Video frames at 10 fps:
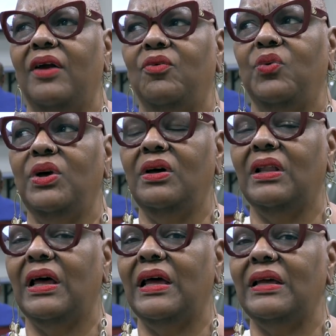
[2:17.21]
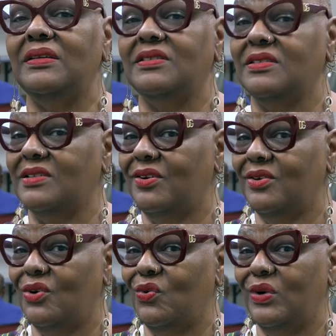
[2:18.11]
realized and
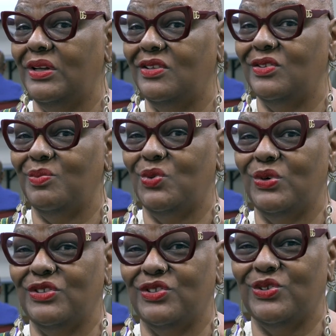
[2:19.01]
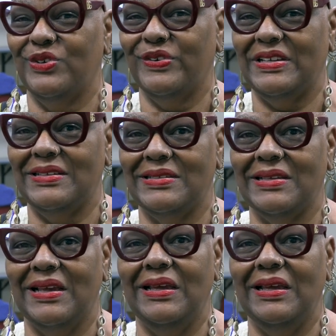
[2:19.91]
started going into more stories